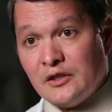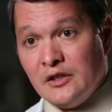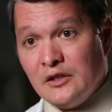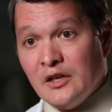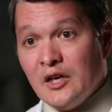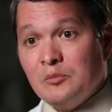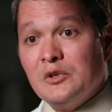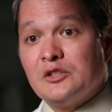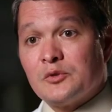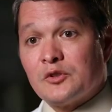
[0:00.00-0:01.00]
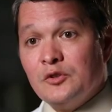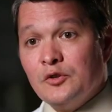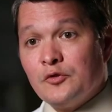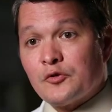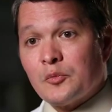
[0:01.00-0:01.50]
Lee, meets with
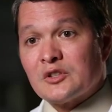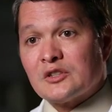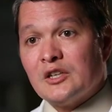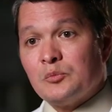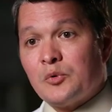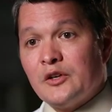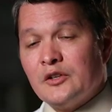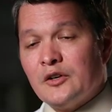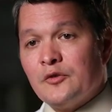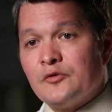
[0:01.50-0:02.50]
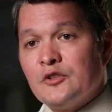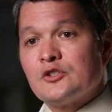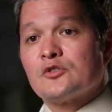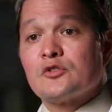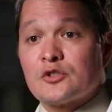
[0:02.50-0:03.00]
you from a standpoint of the
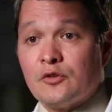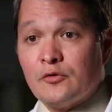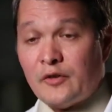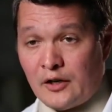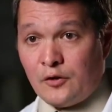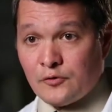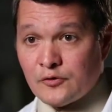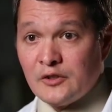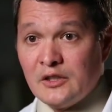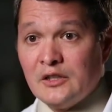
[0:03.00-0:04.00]
surgical valve